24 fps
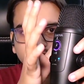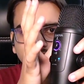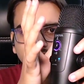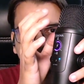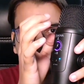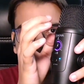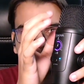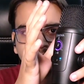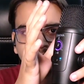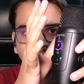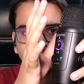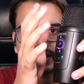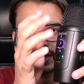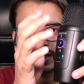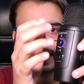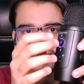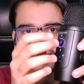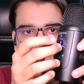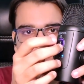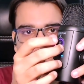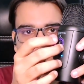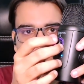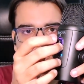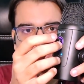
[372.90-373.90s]
sound,
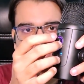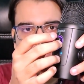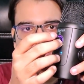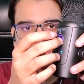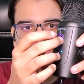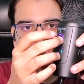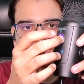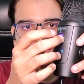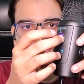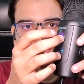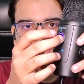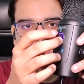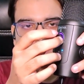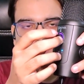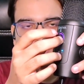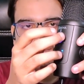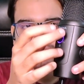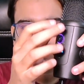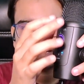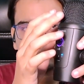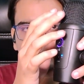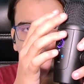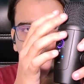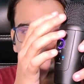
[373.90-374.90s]
and if you decrease it, it will
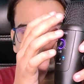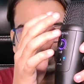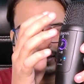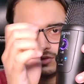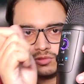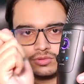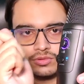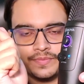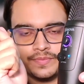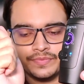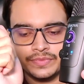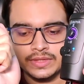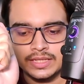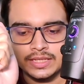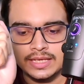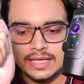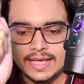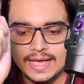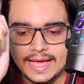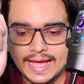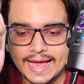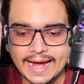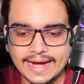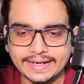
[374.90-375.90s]
pick up less sound.
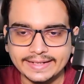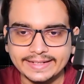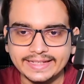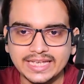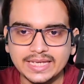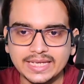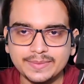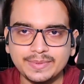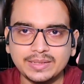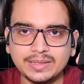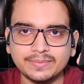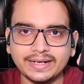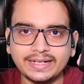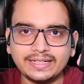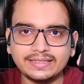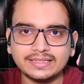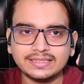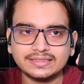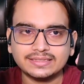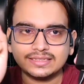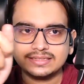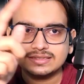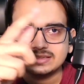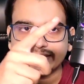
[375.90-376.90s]
And keep in mind
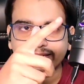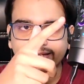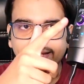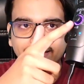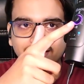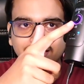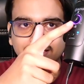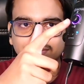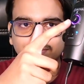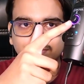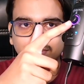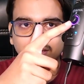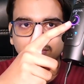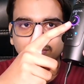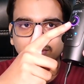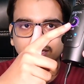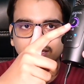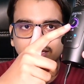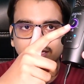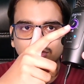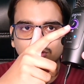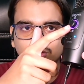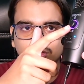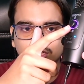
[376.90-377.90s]
that this gain is
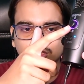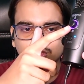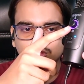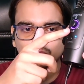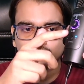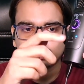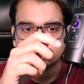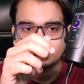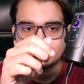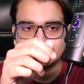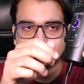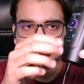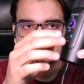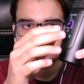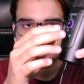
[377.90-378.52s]
permanent. Okay, so let's